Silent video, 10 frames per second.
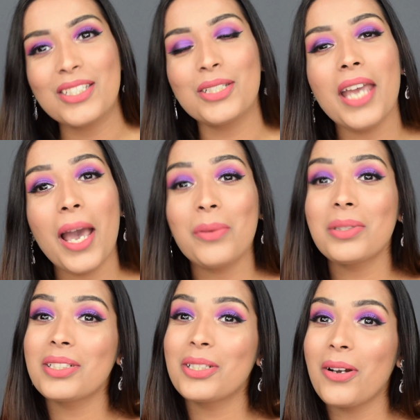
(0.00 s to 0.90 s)
Today I
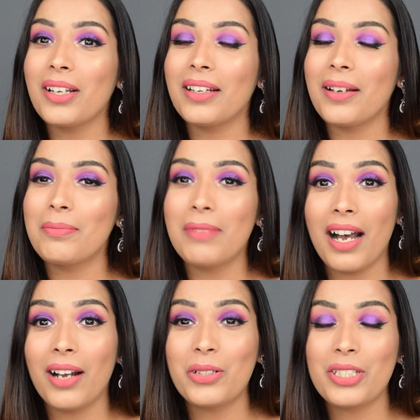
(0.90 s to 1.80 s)
want to talk
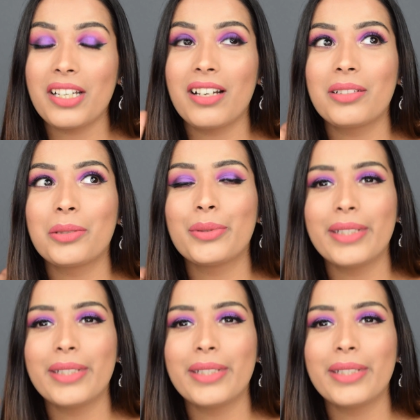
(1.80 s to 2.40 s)
about a